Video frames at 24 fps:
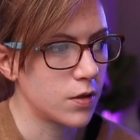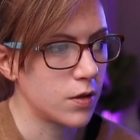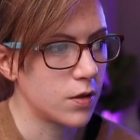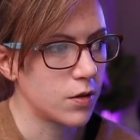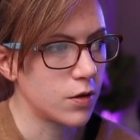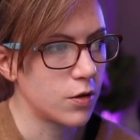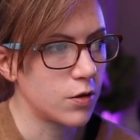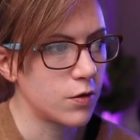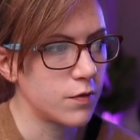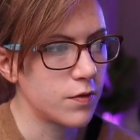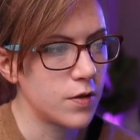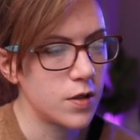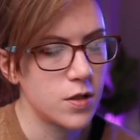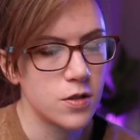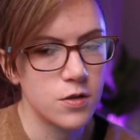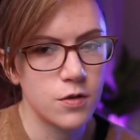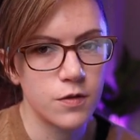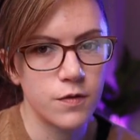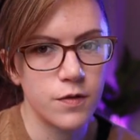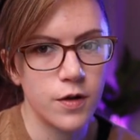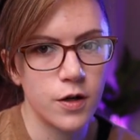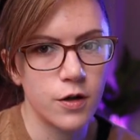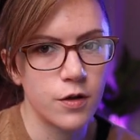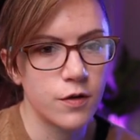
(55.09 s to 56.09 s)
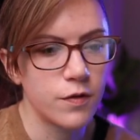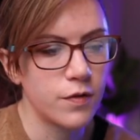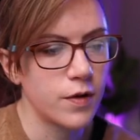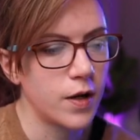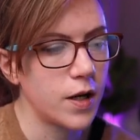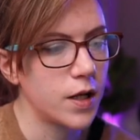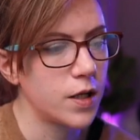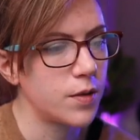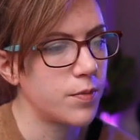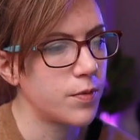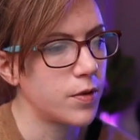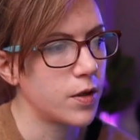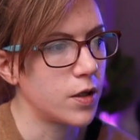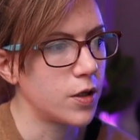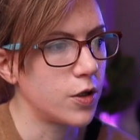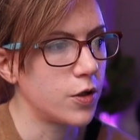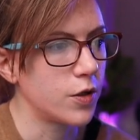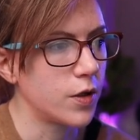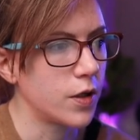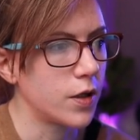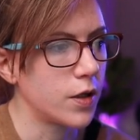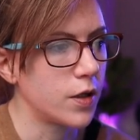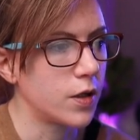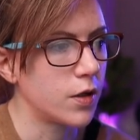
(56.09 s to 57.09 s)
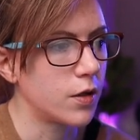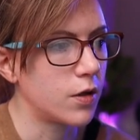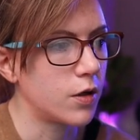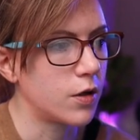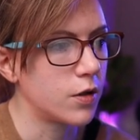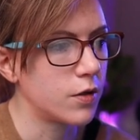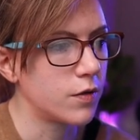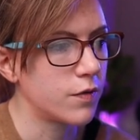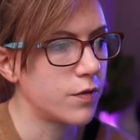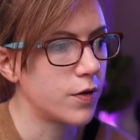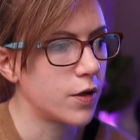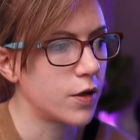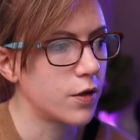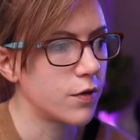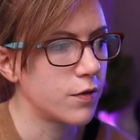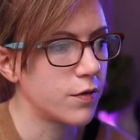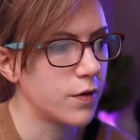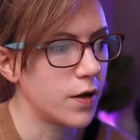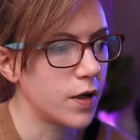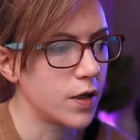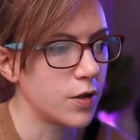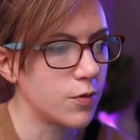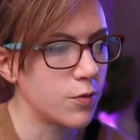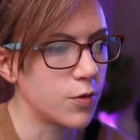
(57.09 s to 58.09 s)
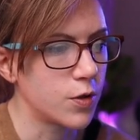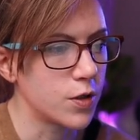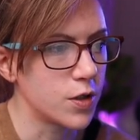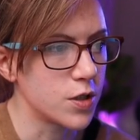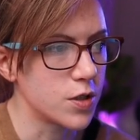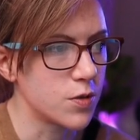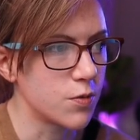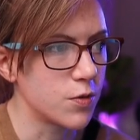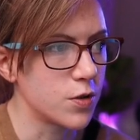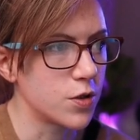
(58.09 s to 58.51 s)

a lot of these are verified, but then you get unverified ones,